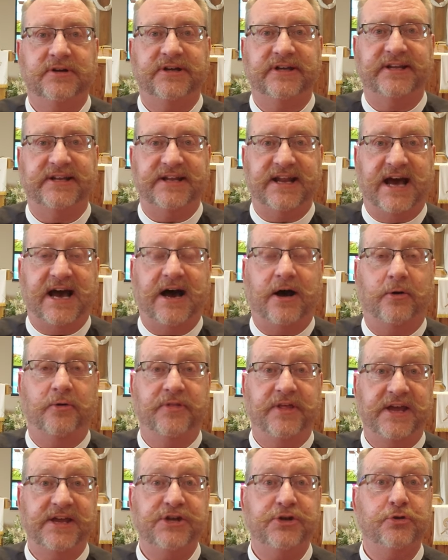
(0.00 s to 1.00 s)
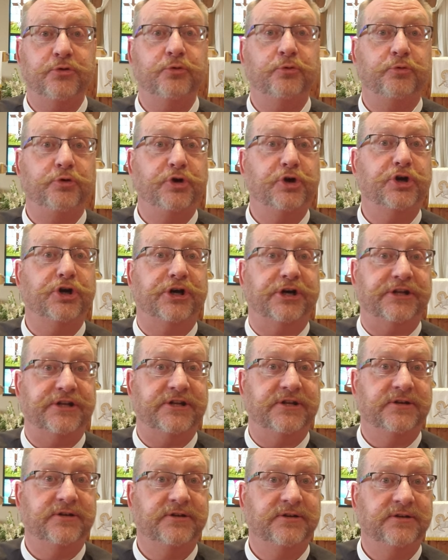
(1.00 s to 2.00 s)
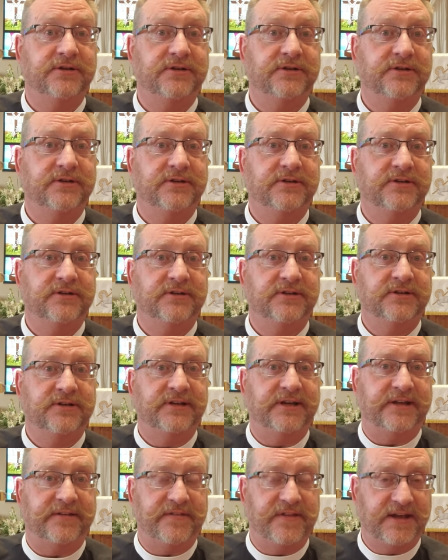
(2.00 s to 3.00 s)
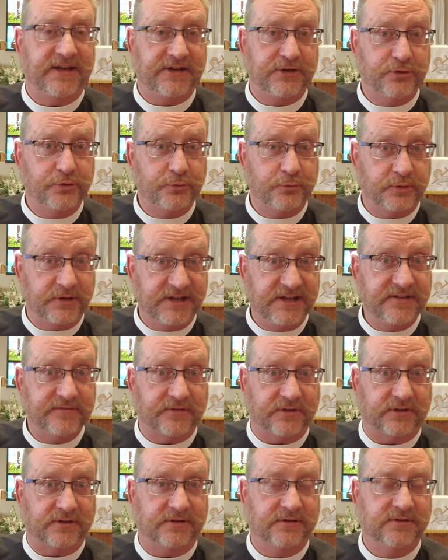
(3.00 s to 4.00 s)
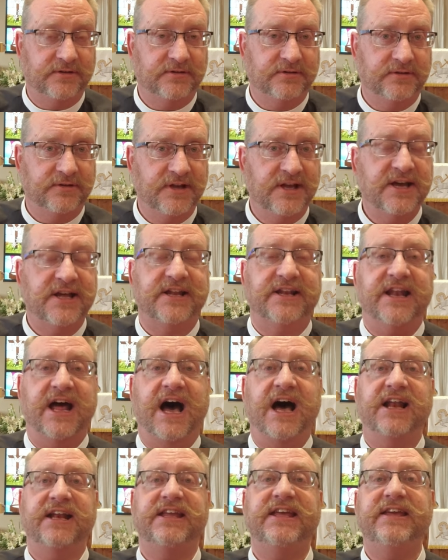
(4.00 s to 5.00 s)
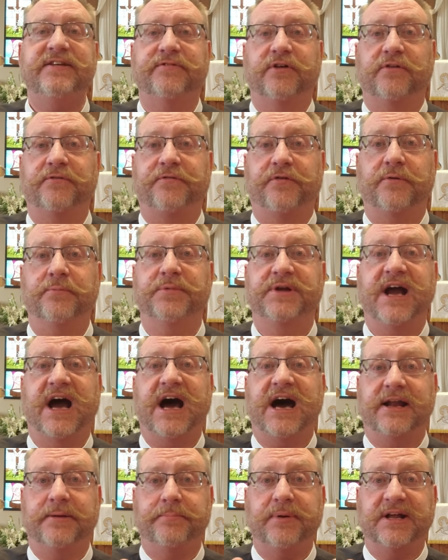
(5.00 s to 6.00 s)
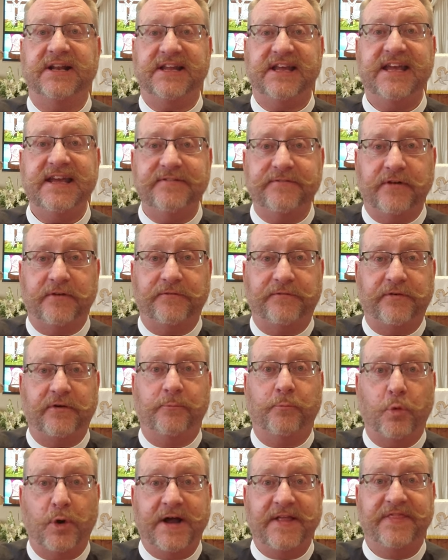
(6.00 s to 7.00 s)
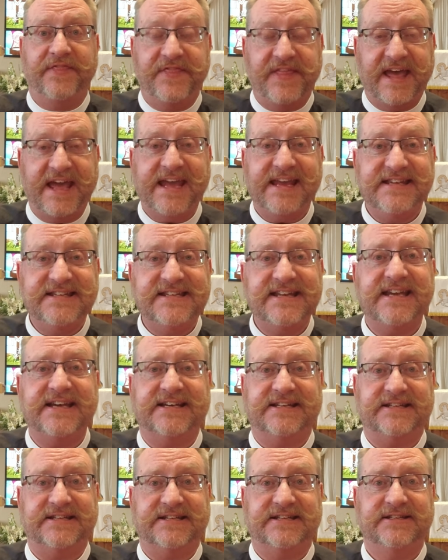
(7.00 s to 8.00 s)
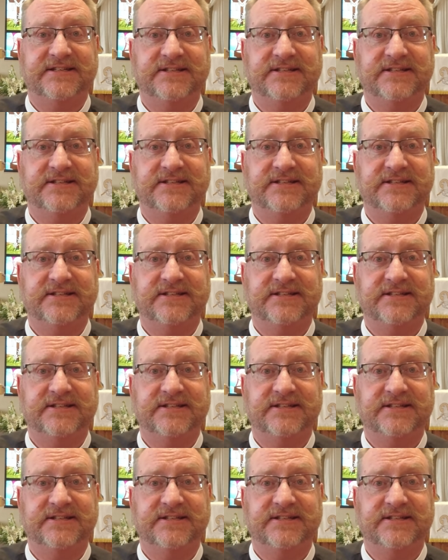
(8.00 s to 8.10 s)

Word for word: And now they knew good and they knew evil. Not evil from God, but evil from what they did.